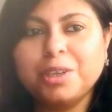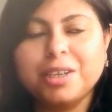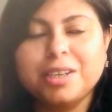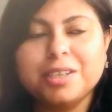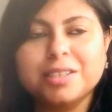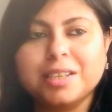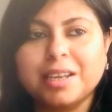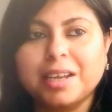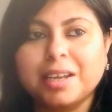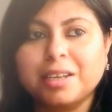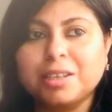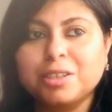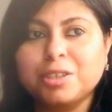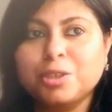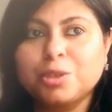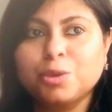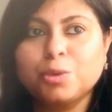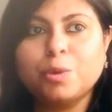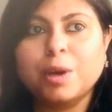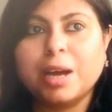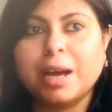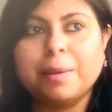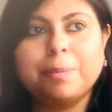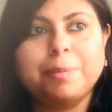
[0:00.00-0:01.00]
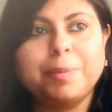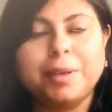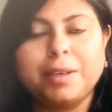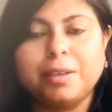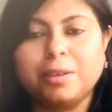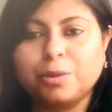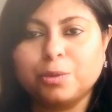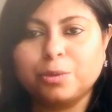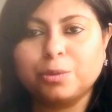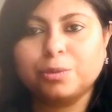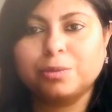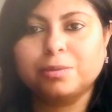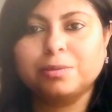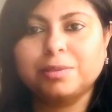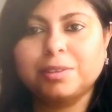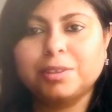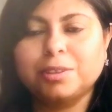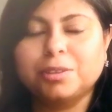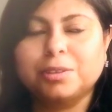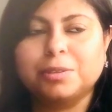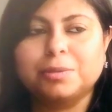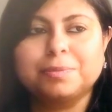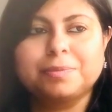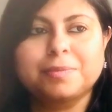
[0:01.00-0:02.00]
He's like too happy to,
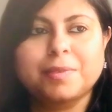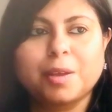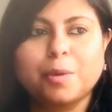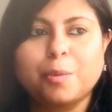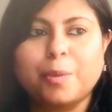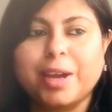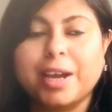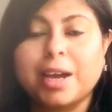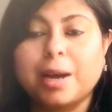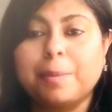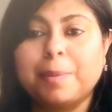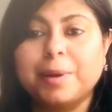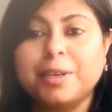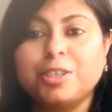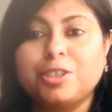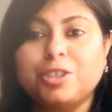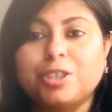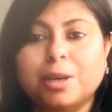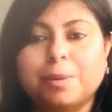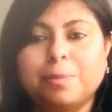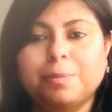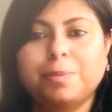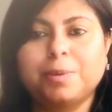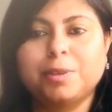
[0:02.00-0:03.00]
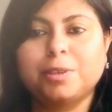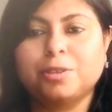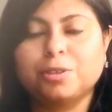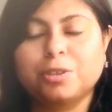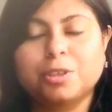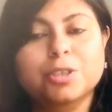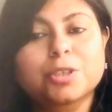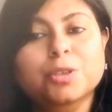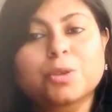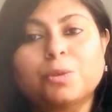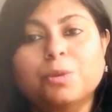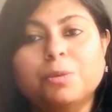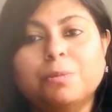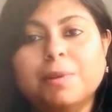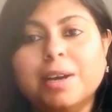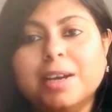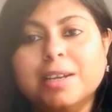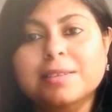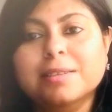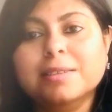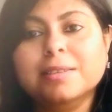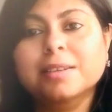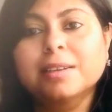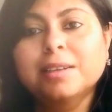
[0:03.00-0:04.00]
you know, wake up and jump into the school
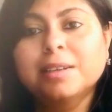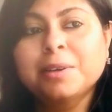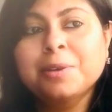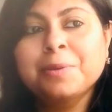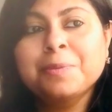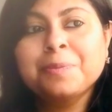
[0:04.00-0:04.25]
bus.